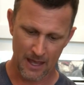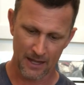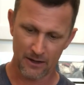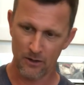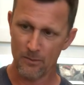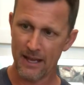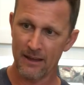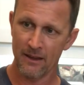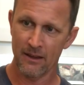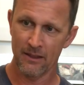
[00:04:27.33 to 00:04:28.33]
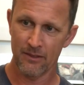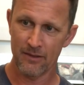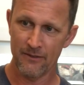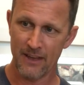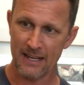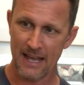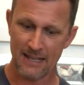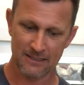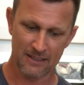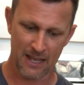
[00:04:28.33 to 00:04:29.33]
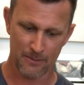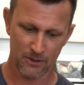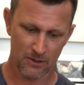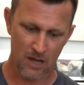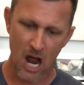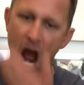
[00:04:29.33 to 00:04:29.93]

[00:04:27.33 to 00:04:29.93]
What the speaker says: and then an omega-3 fatty acid capsule.